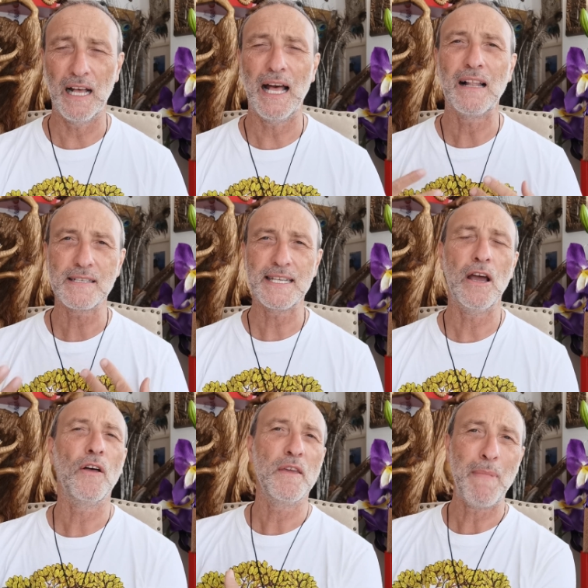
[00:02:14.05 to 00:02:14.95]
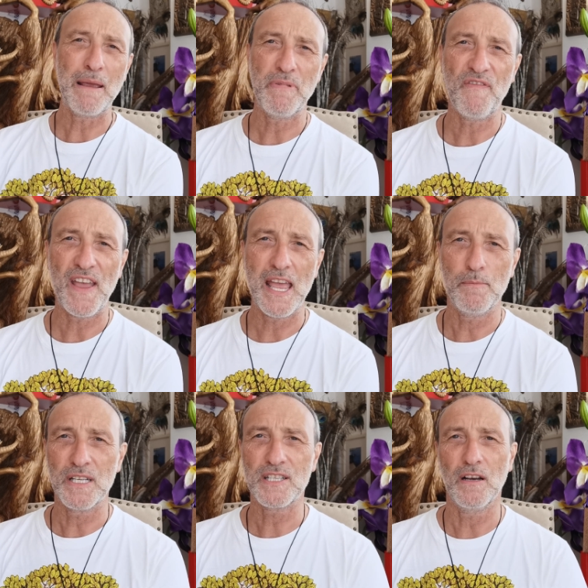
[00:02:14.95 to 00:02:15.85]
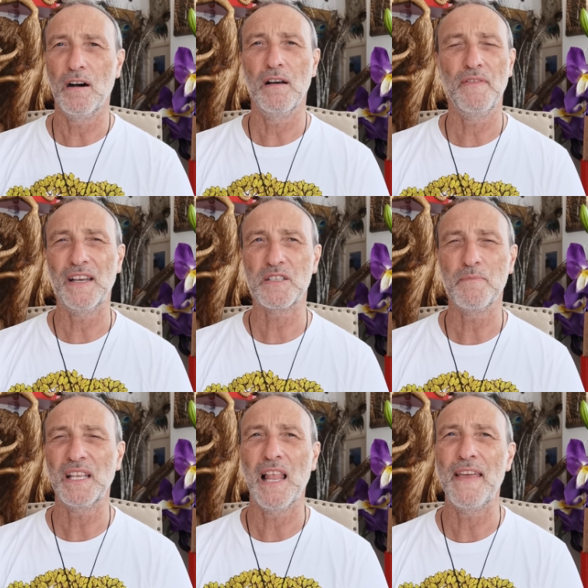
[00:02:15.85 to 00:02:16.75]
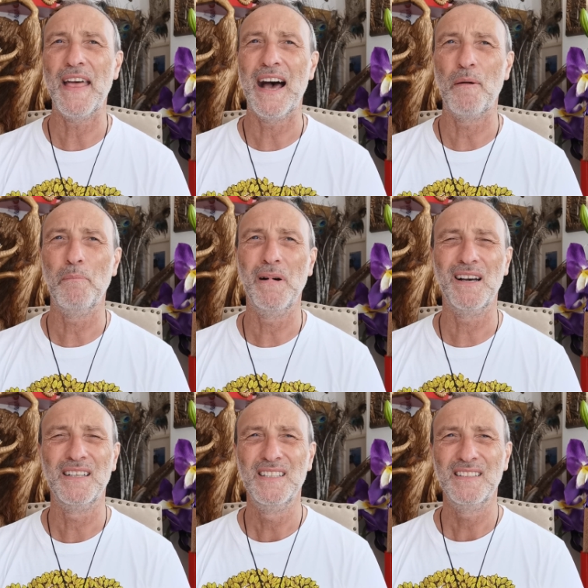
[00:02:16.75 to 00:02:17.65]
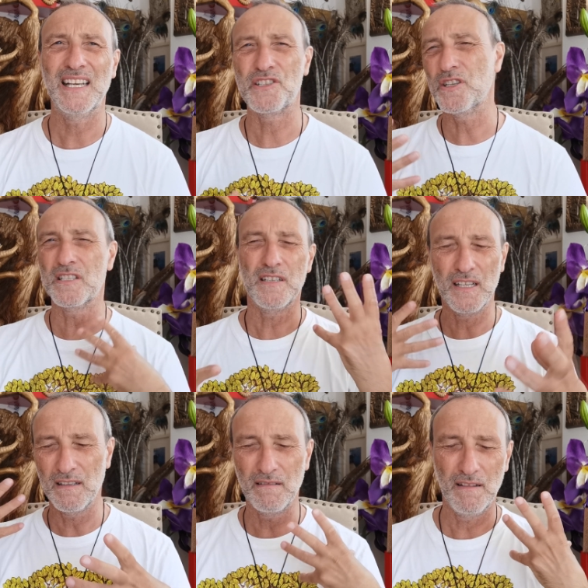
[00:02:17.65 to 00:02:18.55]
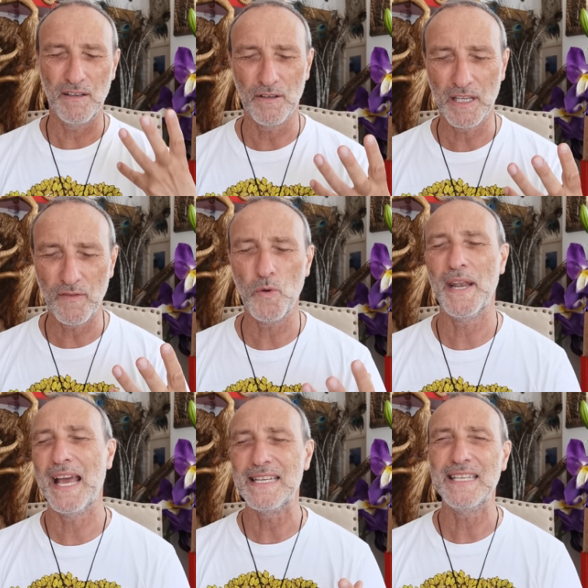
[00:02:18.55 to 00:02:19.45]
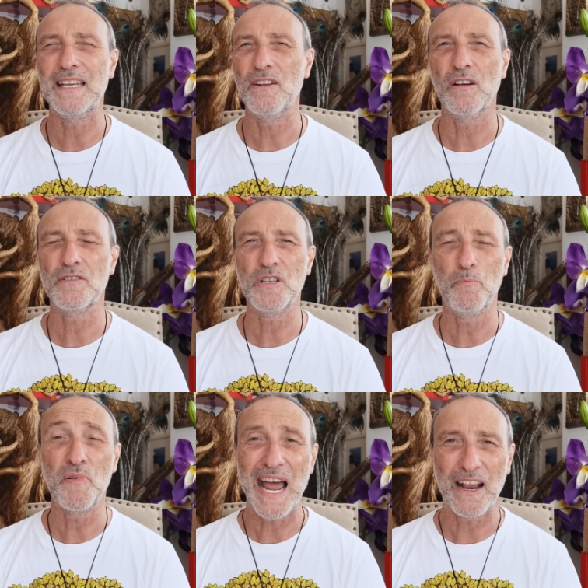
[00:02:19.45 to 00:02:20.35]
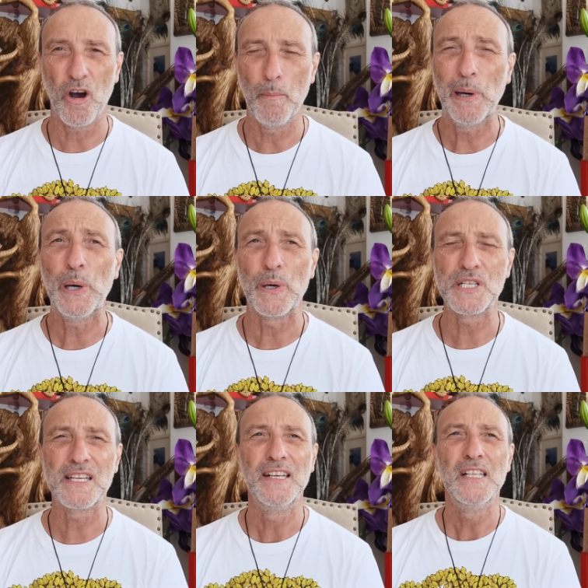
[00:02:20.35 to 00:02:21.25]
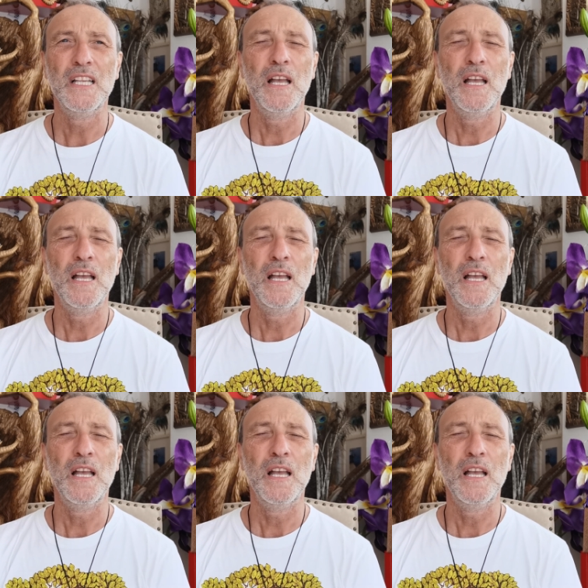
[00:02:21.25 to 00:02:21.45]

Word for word: I, I'll say, oh, they might be famous or that, something like that, but that's just to, you know, give you an idea, not to brag or boast.